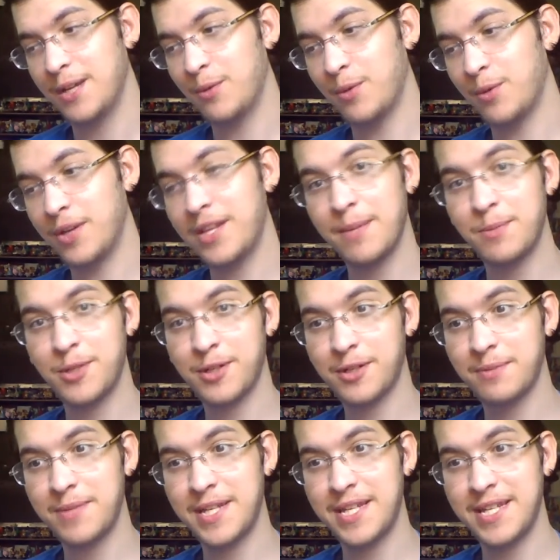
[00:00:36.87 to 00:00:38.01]
One of them took
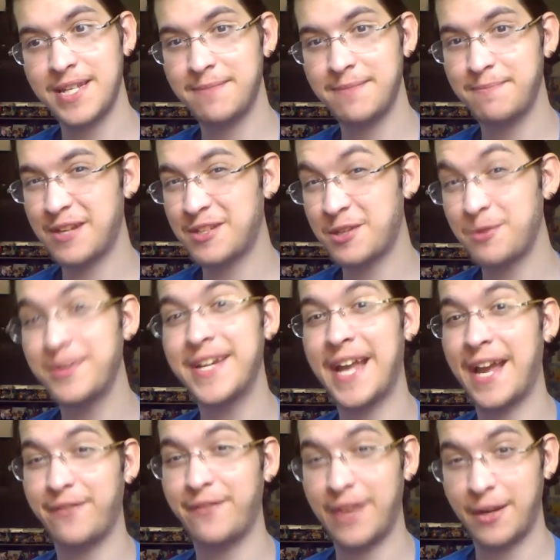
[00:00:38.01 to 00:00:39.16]
me about
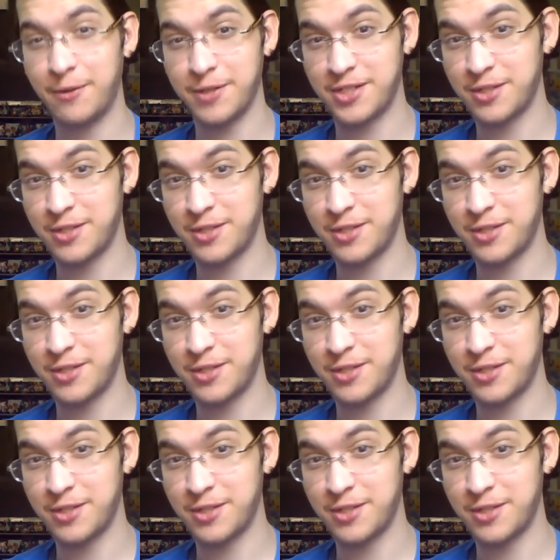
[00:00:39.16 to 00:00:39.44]
2.5 hours.